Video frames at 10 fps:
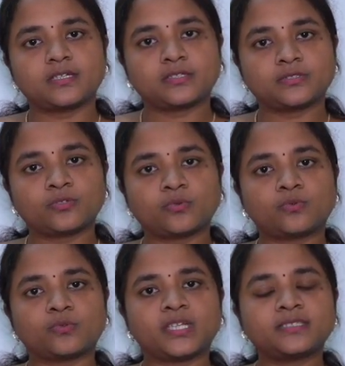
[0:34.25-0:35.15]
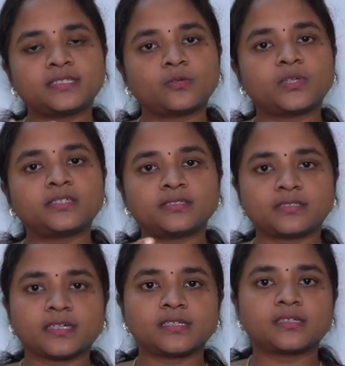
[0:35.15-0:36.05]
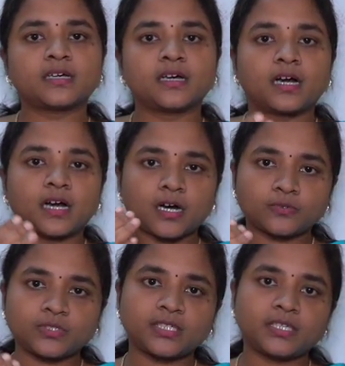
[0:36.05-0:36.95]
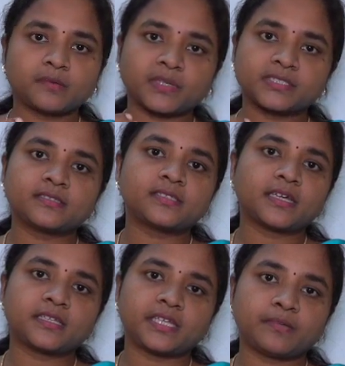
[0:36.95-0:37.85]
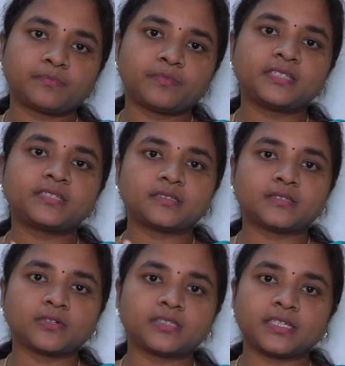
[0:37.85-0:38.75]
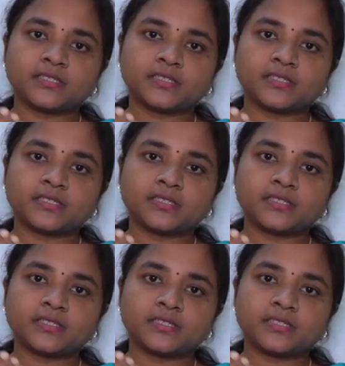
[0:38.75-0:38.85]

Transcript: So let's now understand how the muscles are named based on their